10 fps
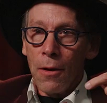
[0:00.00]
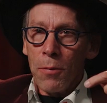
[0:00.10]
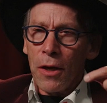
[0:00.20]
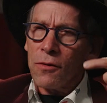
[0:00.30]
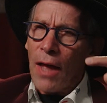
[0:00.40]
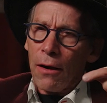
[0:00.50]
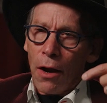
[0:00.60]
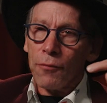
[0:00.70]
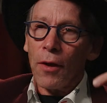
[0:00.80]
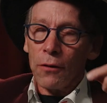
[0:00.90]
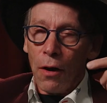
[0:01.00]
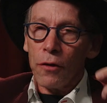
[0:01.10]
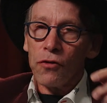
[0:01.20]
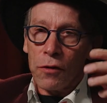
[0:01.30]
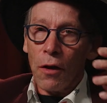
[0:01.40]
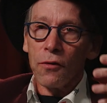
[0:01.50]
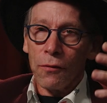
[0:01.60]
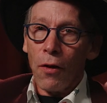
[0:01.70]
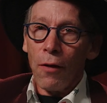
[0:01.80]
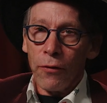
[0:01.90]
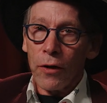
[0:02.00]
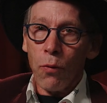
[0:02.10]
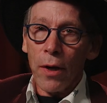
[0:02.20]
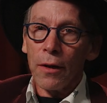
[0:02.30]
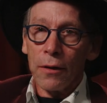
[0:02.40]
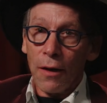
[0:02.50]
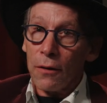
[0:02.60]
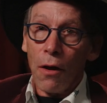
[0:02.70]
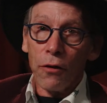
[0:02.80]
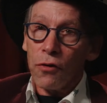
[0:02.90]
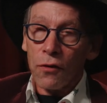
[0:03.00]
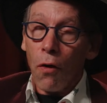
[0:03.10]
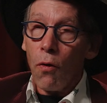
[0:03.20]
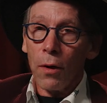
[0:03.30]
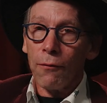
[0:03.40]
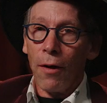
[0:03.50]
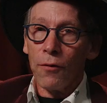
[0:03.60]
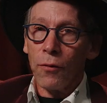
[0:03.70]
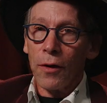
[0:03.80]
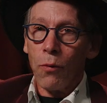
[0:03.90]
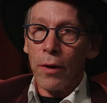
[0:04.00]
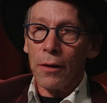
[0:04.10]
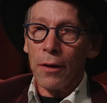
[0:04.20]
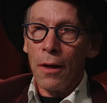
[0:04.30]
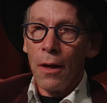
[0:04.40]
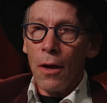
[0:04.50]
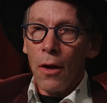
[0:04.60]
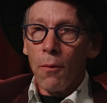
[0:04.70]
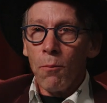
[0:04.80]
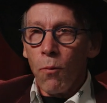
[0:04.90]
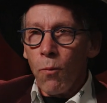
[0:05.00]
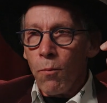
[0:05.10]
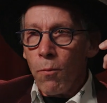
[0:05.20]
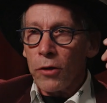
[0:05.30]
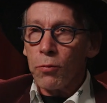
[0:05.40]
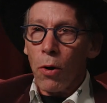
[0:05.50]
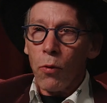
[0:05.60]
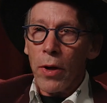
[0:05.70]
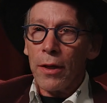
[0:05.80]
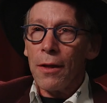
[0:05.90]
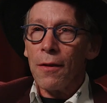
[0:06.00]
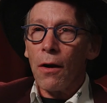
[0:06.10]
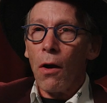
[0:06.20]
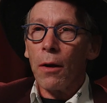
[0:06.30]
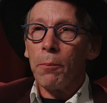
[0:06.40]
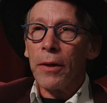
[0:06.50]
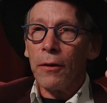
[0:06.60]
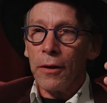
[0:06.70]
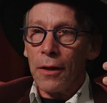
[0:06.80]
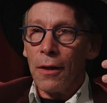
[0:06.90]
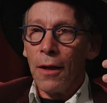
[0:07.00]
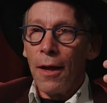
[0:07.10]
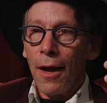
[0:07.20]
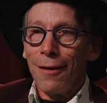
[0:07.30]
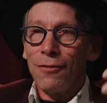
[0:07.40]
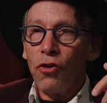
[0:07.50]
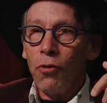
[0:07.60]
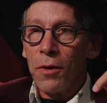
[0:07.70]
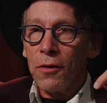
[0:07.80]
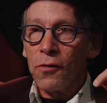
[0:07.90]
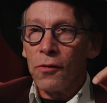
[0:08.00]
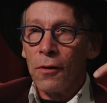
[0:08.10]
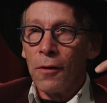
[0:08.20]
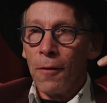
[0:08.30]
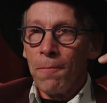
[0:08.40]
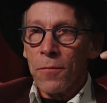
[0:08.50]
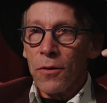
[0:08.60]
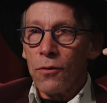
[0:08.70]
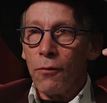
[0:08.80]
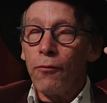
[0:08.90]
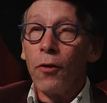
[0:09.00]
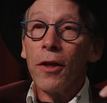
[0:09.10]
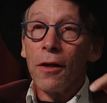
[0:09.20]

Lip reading: kind of technology does evolve very quickly. Technology as a whole evolves very quickly, much more quickly than our ability as humans to fully